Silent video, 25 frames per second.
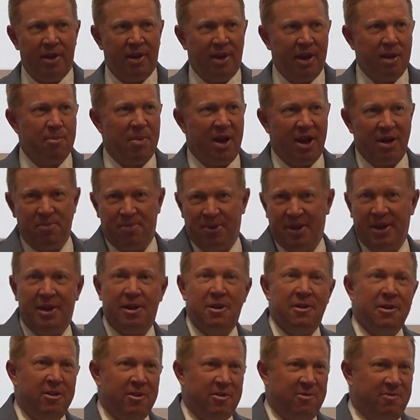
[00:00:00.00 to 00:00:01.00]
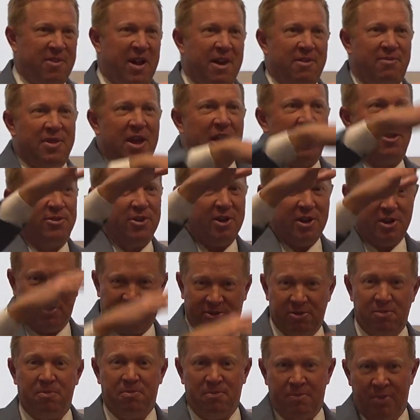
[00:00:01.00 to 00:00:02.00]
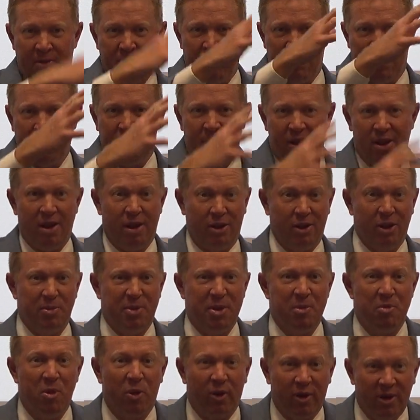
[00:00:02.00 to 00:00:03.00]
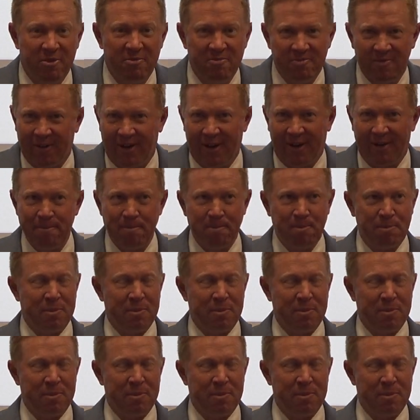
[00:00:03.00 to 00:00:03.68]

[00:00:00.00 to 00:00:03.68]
it might be $5,000 and a little bit more, right?